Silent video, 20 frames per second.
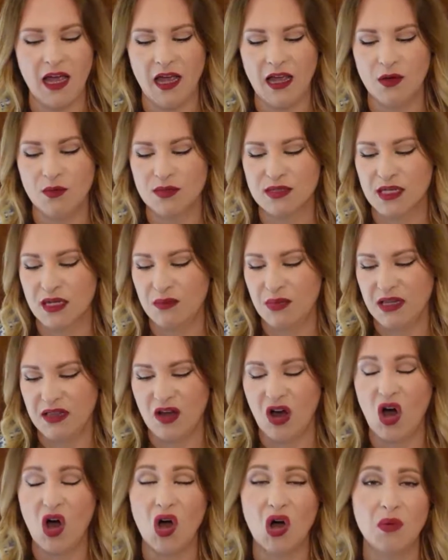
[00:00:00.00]
it was going to be in
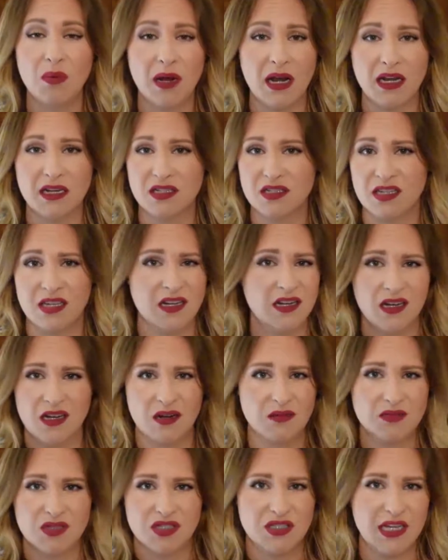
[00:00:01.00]
the haul, but I just ended
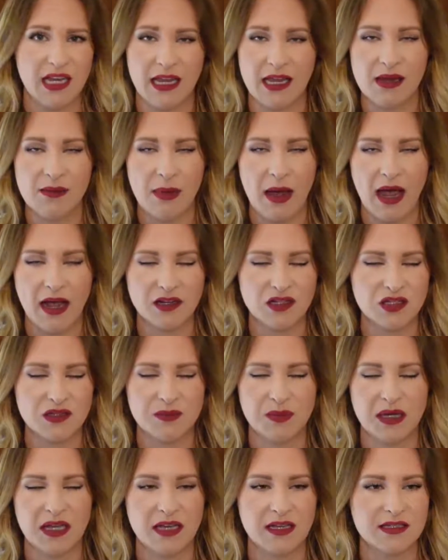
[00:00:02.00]
up just taking it back
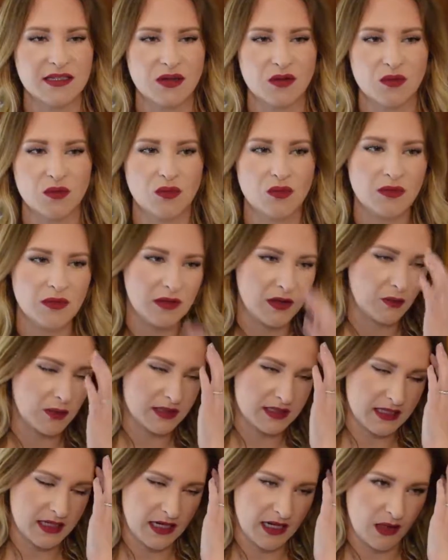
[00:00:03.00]
just because there
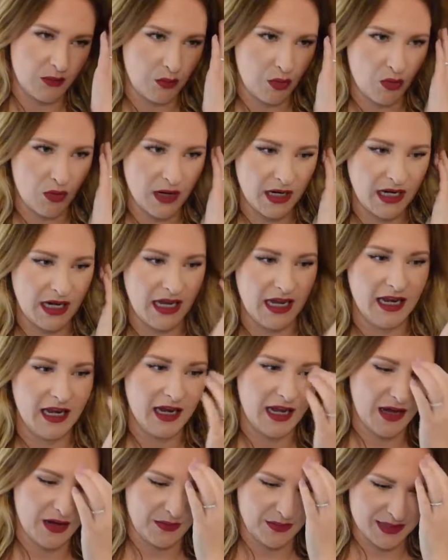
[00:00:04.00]
wasn't any point,
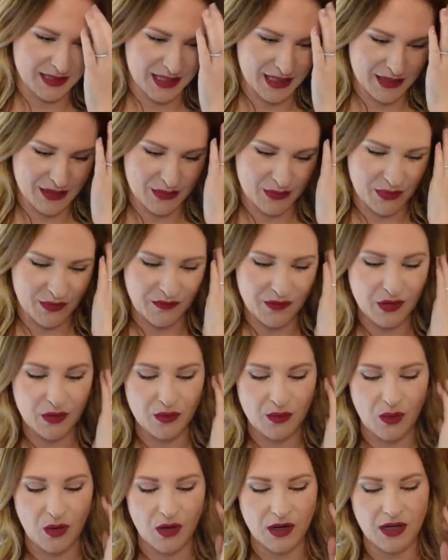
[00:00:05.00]
and I was going to do a
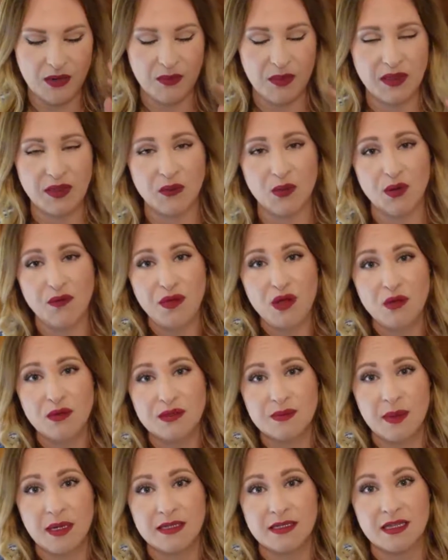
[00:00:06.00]
review on it. But the review
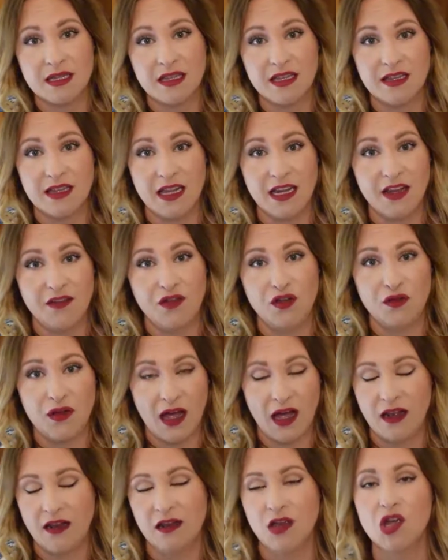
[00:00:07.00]
is basically that if you've
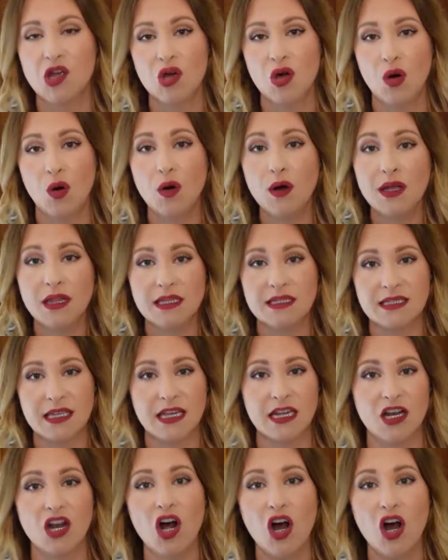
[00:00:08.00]
got oily skin at